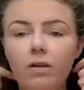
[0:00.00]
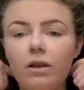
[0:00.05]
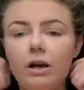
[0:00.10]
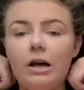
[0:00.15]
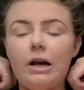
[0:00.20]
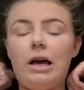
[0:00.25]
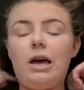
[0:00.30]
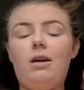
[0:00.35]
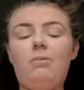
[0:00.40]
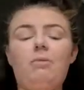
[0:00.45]

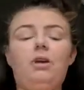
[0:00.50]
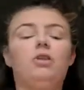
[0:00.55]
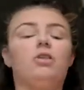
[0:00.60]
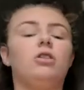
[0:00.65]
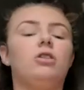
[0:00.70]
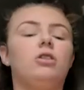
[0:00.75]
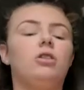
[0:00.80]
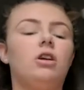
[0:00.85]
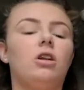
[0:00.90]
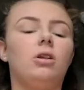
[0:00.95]
So Amy's
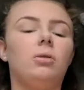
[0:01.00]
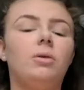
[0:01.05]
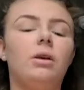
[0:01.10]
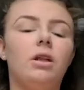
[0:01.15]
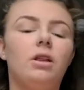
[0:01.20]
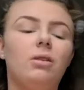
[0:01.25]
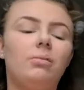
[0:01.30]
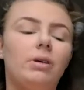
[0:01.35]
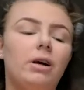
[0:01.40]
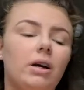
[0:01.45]
just going to be
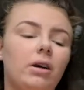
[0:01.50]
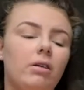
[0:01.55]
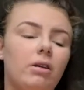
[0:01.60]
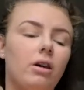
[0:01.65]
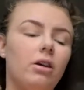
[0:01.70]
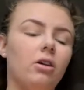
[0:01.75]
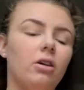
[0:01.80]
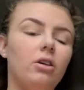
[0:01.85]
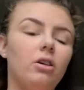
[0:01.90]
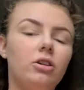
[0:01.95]
in the
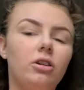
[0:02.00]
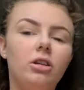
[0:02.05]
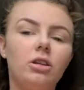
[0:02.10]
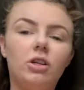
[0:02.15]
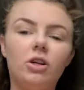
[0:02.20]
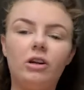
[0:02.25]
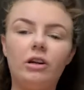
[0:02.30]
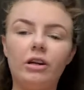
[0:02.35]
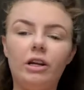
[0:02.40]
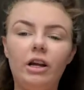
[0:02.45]
background because she's
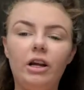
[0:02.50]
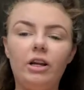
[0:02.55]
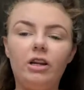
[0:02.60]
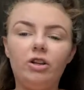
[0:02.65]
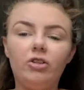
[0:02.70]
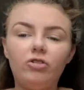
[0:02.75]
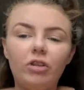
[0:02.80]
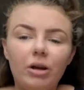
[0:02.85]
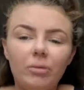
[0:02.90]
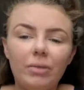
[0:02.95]
currently going to
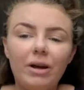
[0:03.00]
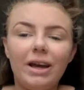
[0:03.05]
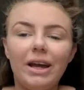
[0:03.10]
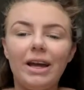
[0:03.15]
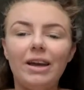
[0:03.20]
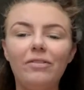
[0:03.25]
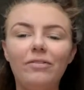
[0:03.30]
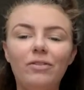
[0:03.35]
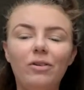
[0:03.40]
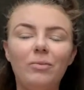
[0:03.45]
straighten my
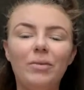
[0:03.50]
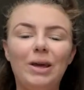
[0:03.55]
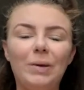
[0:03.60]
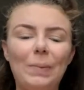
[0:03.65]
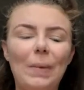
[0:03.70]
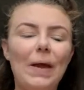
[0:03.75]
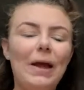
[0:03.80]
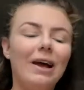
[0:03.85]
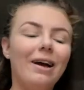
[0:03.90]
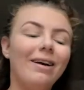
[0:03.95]
hair for me
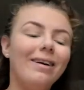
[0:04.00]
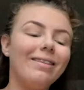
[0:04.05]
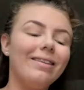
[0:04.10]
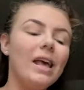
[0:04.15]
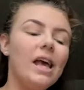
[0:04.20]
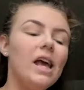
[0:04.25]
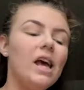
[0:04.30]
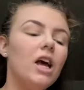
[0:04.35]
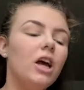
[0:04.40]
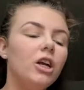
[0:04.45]
because
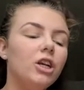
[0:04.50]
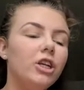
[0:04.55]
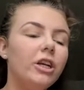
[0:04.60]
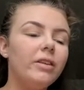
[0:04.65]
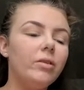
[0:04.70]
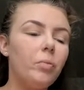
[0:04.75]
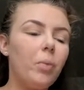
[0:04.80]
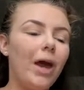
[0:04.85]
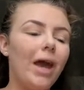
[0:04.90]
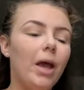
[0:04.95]
she's
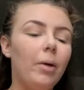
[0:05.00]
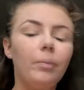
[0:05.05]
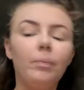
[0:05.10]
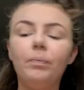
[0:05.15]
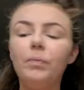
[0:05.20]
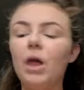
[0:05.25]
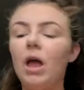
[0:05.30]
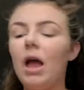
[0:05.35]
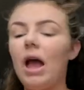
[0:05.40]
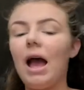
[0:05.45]
a babe.
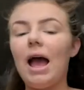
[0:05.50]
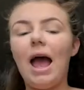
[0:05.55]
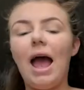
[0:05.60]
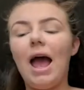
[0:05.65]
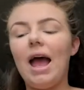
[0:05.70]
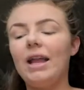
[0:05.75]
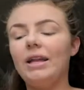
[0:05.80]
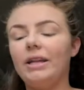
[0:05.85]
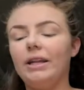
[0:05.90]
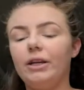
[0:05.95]

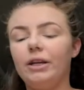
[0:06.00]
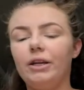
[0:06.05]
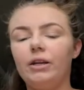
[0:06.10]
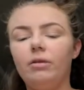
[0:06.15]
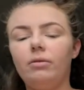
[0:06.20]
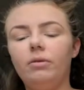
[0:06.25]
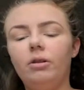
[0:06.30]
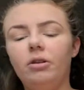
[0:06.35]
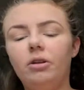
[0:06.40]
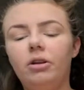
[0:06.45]

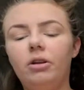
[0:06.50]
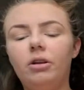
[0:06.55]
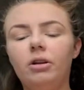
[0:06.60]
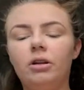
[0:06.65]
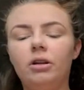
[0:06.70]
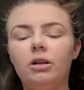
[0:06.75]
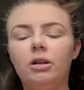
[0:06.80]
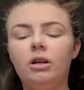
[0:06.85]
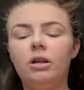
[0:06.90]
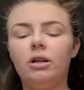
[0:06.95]
Anywho,
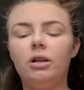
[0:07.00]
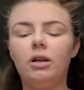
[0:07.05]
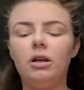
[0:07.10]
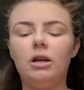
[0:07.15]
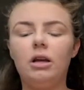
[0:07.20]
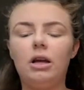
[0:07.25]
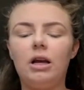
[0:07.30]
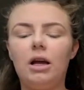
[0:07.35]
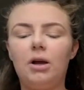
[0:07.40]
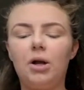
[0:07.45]

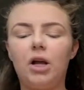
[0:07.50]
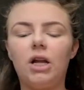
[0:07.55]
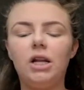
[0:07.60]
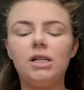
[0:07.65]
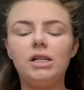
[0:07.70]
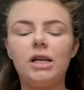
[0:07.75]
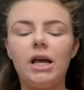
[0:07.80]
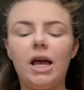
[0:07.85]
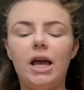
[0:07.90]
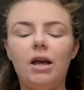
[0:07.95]
I'm going to
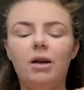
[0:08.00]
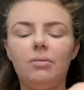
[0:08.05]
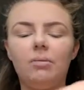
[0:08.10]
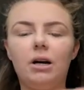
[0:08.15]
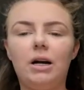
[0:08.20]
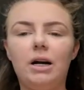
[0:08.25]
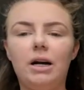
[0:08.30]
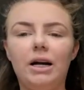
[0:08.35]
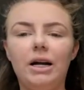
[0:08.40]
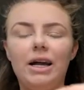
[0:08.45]
take
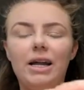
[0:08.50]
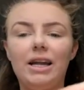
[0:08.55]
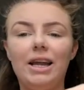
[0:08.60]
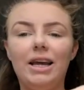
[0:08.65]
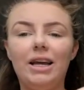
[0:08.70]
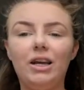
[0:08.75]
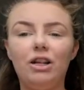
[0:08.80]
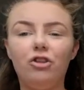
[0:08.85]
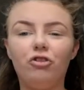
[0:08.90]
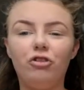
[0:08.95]
my
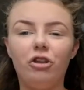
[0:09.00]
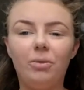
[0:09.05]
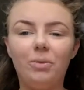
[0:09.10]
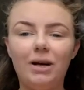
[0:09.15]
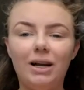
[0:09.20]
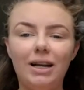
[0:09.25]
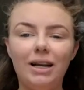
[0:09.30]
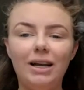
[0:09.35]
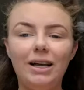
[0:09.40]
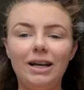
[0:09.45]
Naked three
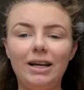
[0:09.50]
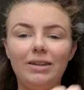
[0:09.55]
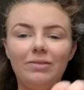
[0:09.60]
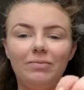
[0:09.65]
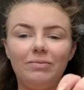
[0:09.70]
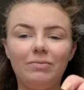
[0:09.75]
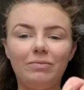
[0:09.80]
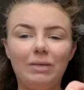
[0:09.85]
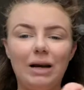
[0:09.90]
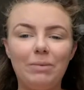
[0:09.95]
palette,
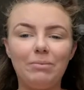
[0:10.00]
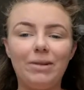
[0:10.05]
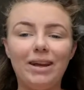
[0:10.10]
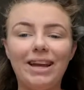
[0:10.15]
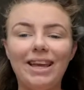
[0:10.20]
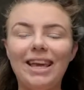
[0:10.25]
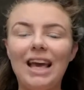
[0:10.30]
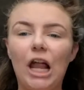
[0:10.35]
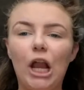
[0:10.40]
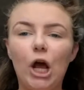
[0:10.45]
my, my
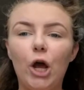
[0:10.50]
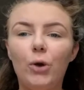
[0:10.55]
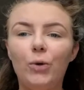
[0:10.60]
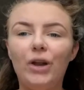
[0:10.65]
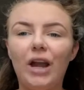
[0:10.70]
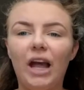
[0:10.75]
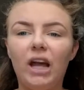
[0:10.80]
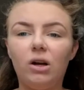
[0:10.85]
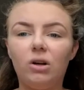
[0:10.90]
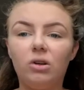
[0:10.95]
yellow
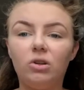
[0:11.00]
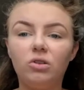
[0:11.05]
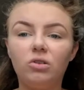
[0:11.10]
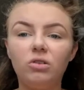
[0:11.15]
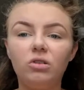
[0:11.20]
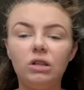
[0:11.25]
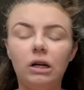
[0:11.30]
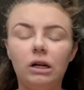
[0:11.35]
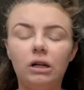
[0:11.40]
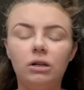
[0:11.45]

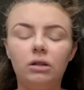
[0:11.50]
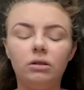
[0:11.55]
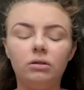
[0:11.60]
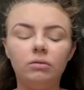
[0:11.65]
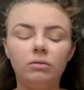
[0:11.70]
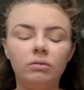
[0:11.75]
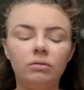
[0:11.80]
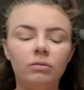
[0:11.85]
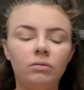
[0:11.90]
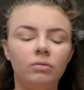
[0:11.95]
nails.
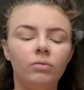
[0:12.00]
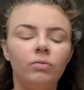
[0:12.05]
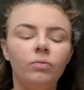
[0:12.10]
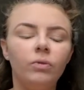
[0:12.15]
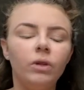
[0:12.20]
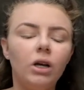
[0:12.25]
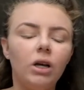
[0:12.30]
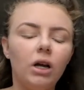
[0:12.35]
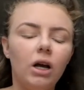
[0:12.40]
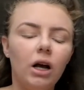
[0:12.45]

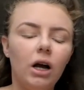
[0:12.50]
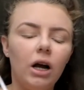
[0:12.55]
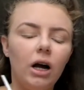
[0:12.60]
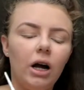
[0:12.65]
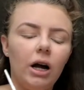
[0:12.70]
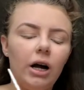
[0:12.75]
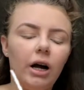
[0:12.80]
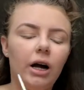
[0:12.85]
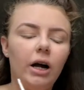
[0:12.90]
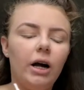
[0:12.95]

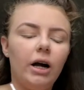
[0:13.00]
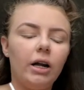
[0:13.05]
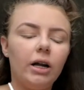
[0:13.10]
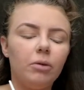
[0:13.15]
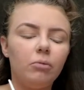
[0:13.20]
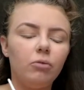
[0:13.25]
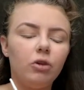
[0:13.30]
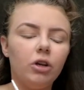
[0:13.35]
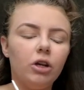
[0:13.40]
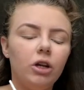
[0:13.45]
And
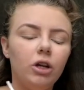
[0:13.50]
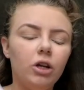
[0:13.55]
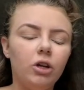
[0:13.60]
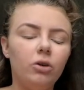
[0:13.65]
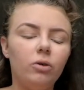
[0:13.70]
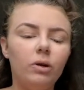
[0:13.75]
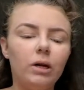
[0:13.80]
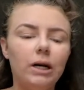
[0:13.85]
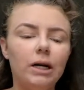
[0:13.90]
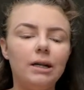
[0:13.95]
I'm going
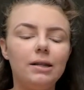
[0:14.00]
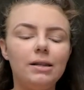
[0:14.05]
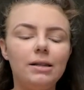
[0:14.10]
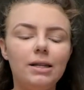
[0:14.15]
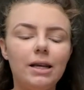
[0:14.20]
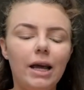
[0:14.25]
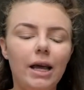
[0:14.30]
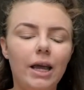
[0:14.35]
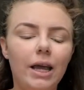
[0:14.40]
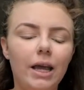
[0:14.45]
to
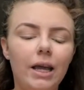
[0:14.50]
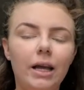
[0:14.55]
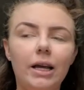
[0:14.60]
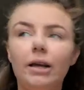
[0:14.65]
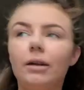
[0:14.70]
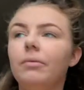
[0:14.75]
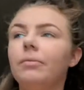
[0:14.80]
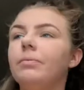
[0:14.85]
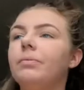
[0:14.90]
take